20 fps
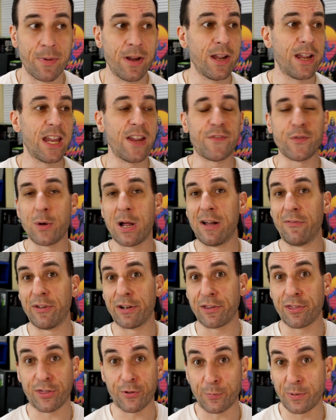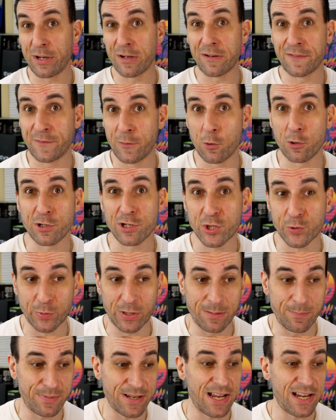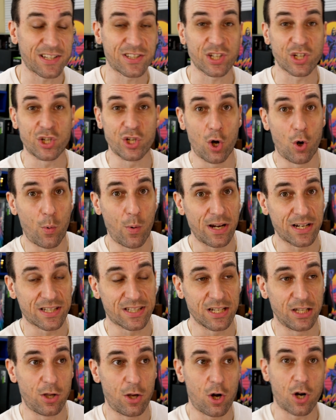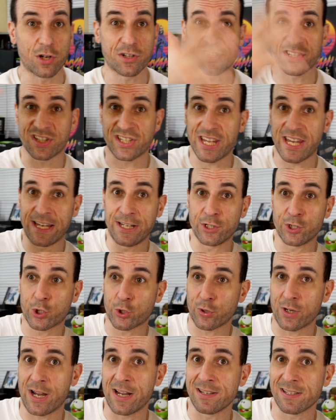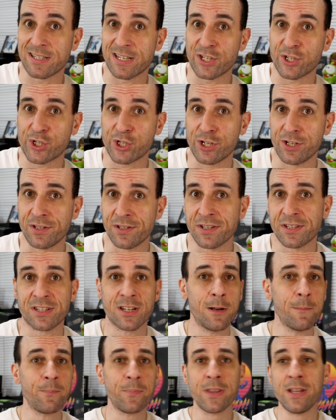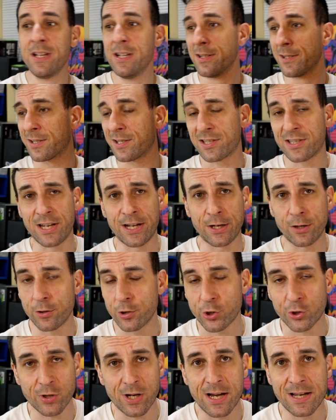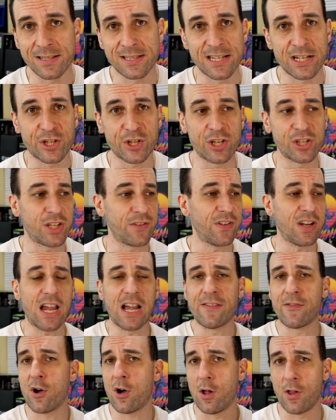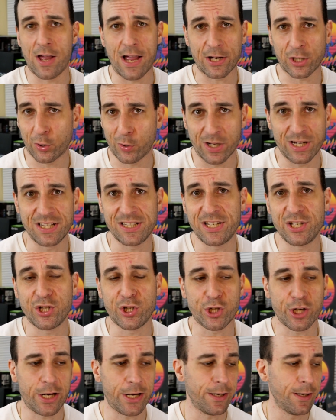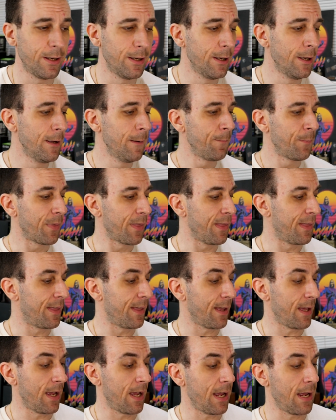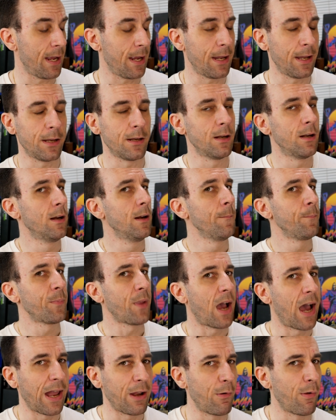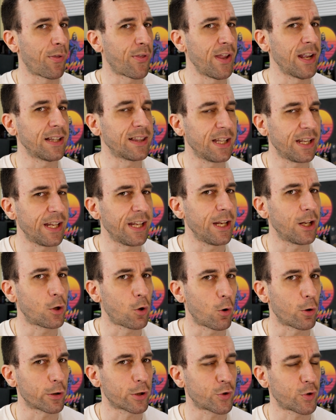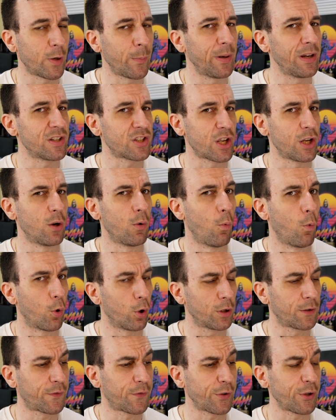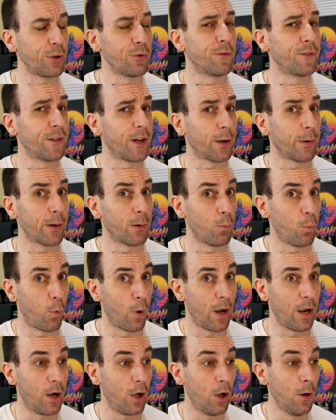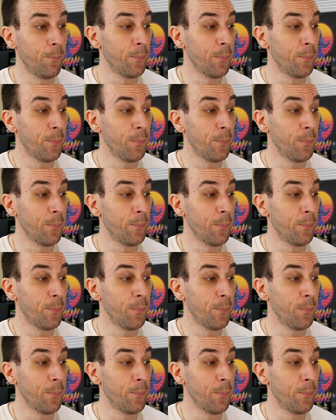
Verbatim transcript: If you have like three or four stream decks, Go XLR, scene transitions, stinger transitions, if you have all that crazy shit, then I don't think the eCore streaming is gonna work for you very well,